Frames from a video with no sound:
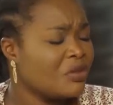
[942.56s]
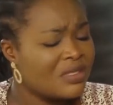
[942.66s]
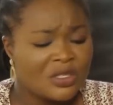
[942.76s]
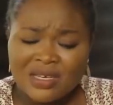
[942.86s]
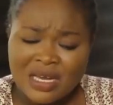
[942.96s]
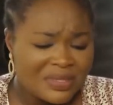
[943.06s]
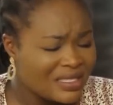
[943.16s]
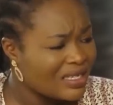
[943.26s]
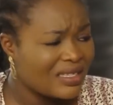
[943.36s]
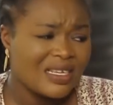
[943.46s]
Purity, you can't be
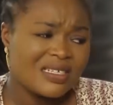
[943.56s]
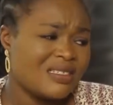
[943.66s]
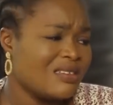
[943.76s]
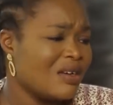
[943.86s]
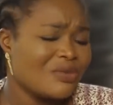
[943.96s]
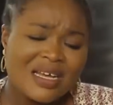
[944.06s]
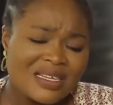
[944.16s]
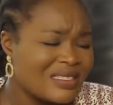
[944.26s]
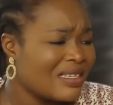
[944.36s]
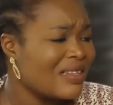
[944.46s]
saying right. You
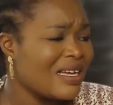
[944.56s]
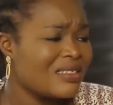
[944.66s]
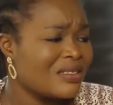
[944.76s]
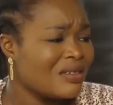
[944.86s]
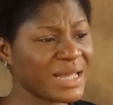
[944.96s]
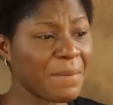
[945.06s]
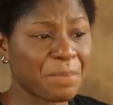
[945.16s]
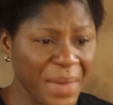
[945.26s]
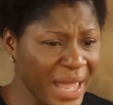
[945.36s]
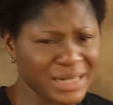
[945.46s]
can't say that. I
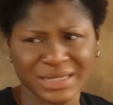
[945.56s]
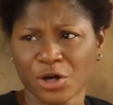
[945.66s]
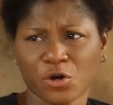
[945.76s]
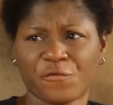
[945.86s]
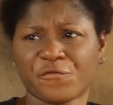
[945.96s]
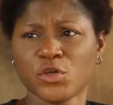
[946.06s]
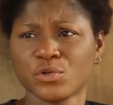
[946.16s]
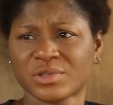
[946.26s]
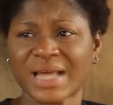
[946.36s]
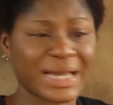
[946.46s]
am pained and
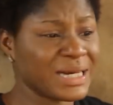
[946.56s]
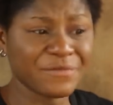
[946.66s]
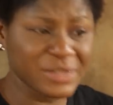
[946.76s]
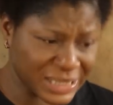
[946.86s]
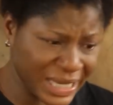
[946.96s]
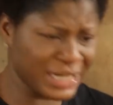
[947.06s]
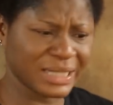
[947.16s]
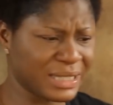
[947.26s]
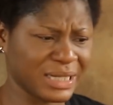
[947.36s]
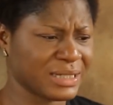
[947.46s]
confused. I can't even say
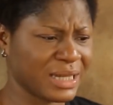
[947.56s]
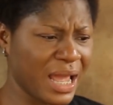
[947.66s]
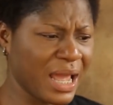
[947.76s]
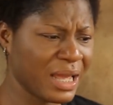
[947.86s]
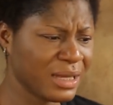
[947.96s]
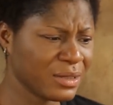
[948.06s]
anything. Eh?